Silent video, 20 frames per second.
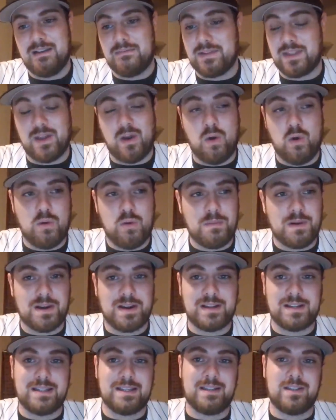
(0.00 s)
with a
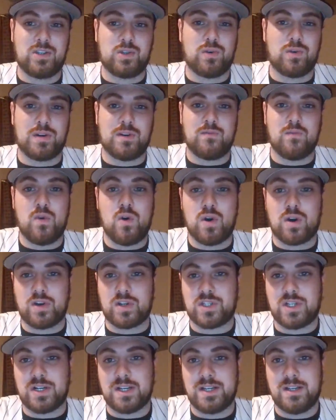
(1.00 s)
homer. Jordan
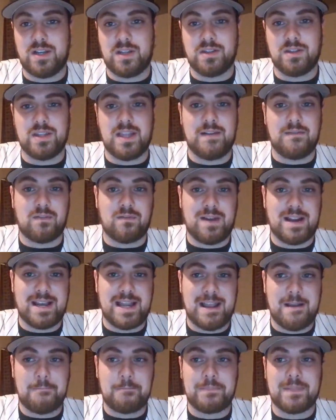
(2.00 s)
Walker's on another level right
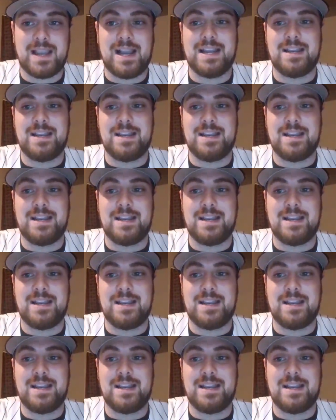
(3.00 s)
now.